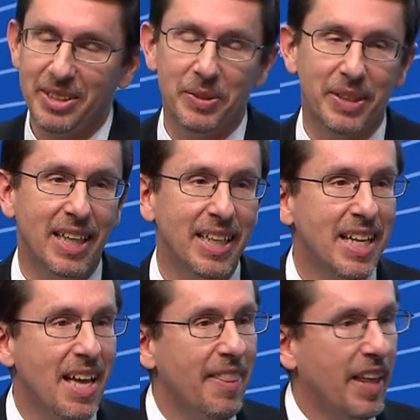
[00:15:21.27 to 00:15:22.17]
Okay?
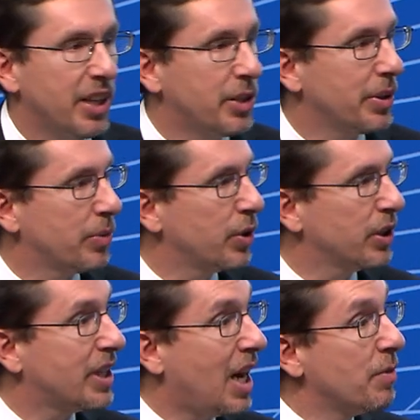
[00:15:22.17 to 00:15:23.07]
They can do it in real
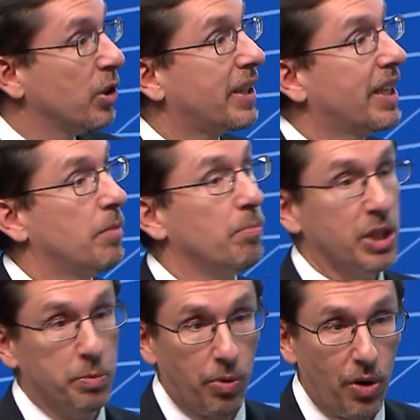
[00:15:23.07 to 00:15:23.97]
time. They're looking at a
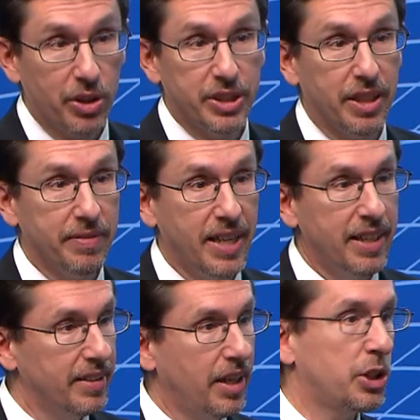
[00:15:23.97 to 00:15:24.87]
much broader set of
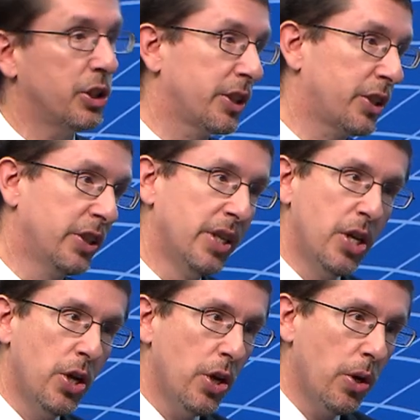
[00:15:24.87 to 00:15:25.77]
data, not just
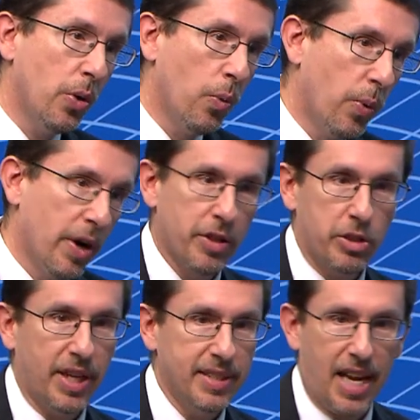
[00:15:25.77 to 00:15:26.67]
where the
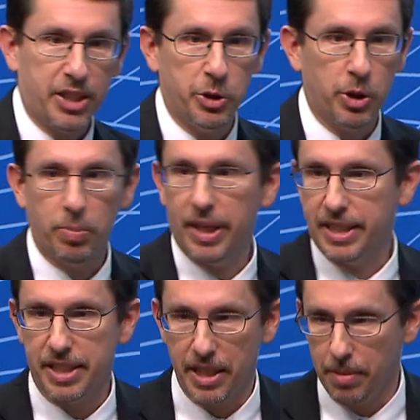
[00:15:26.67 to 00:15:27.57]
transaction took
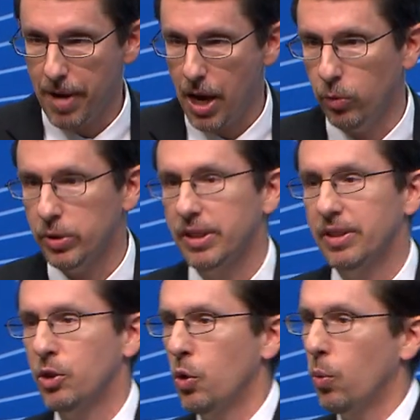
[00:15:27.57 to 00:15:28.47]
place and the amount.
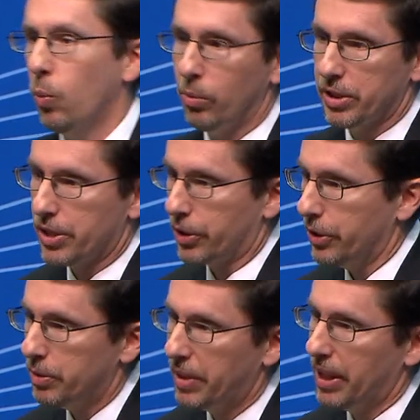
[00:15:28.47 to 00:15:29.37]
What was the
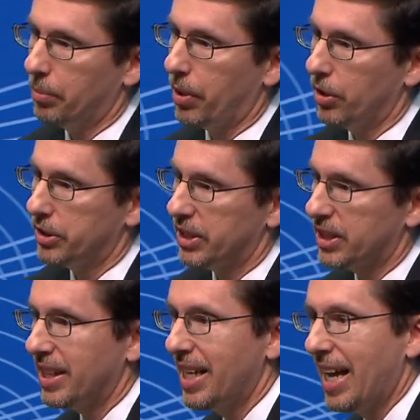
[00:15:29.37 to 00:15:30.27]
good being
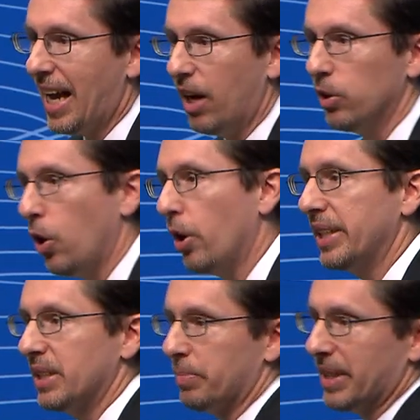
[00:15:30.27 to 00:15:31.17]
purchased? How long
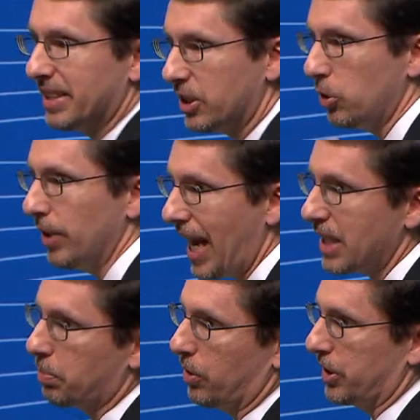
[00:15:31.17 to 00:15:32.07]
has it been since you
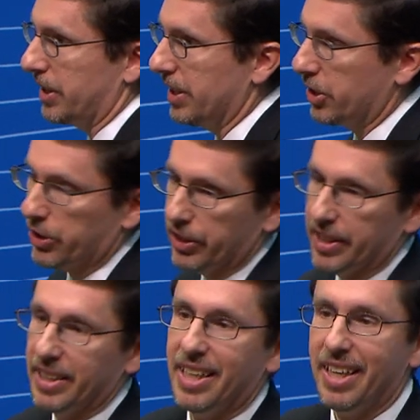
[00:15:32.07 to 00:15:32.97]
last purchased this
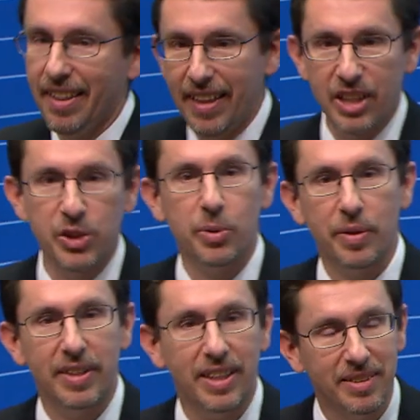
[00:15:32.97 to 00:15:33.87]
good? That sort
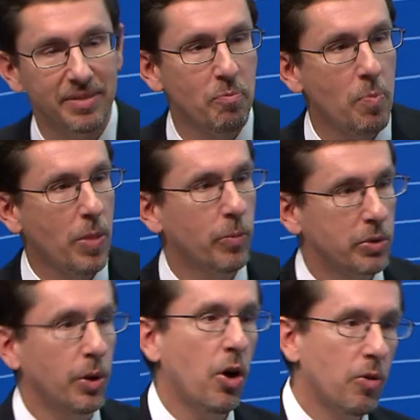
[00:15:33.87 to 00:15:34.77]
of thing,
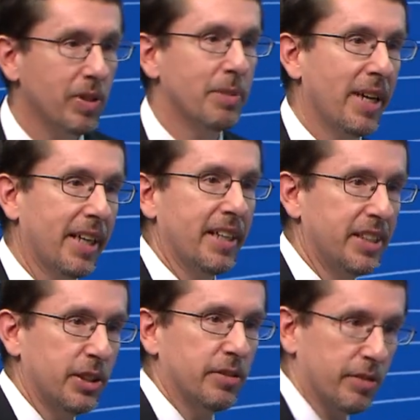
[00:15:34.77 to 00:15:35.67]
which will hopefully make it
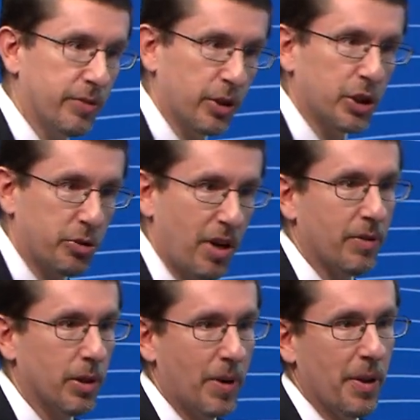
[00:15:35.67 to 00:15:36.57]
easier for folks to
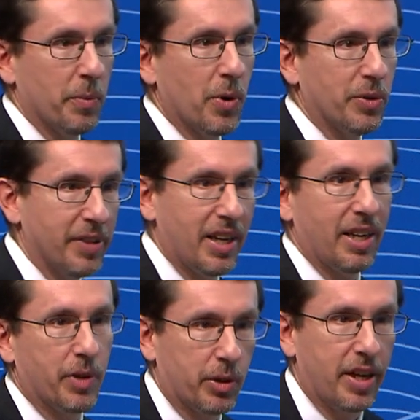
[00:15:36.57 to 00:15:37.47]
travel around the world and not
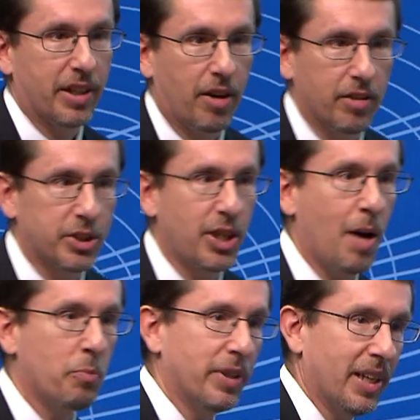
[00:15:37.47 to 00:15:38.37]
have their credit card
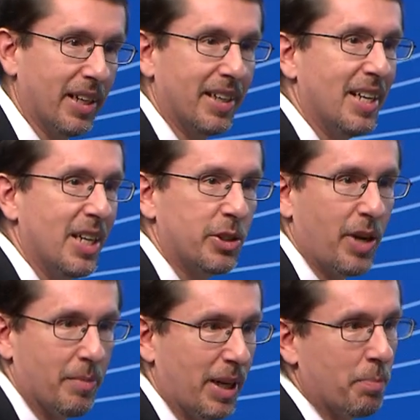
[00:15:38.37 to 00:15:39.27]
stop when they try
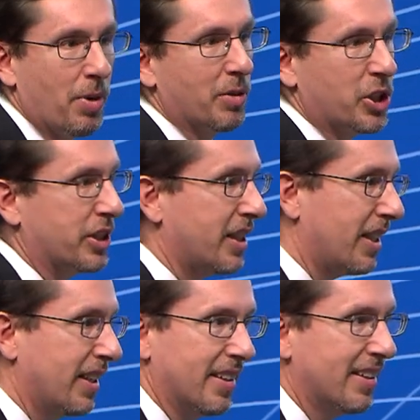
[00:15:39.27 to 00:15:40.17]
to make a purchase at
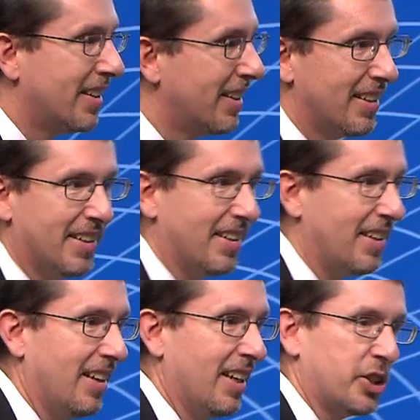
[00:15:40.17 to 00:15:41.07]
a
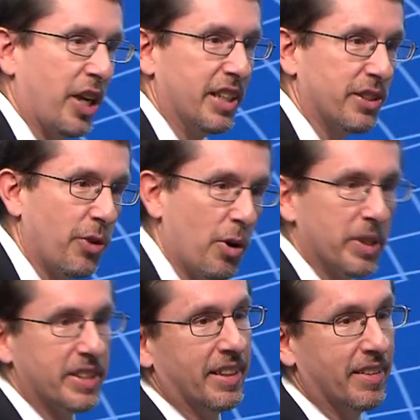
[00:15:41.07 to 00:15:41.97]
uh, Chinese pharmacy.